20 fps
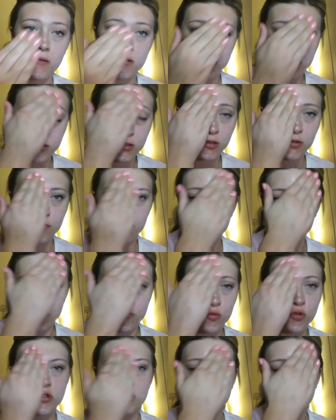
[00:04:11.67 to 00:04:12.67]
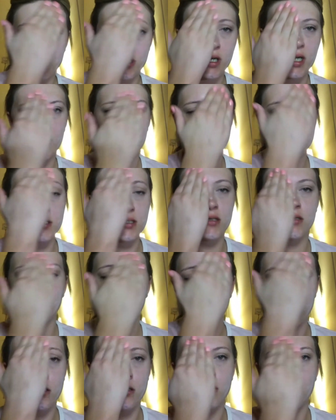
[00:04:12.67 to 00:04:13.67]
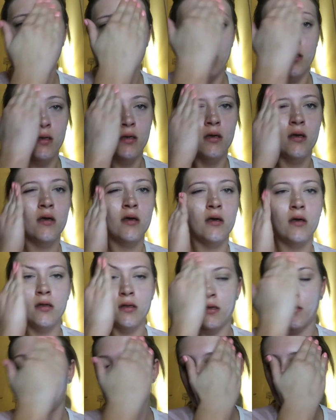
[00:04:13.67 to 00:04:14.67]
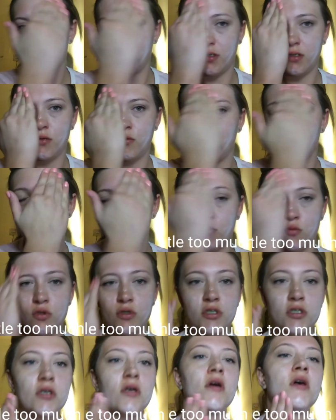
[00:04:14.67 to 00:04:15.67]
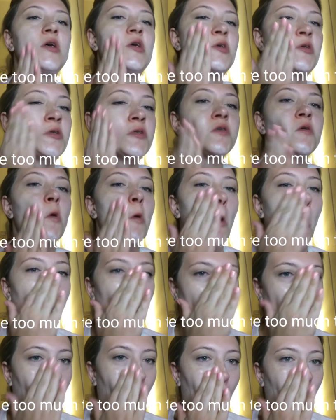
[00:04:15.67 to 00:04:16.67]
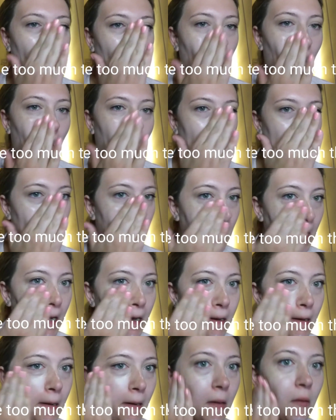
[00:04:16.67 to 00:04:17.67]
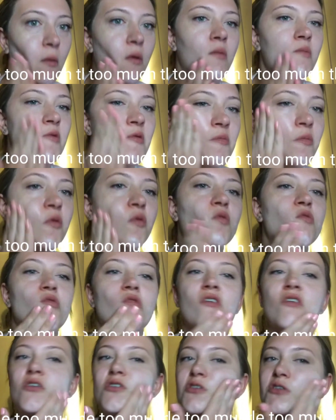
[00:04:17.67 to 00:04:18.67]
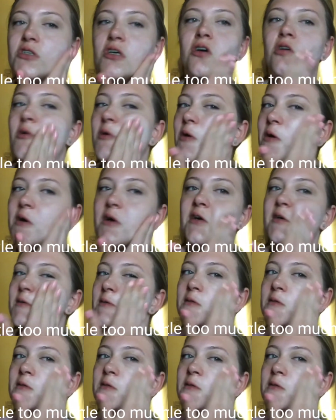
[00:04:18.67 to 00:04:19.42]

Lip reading: Super moisturizing. And I really want to moisturize right here where my pores are.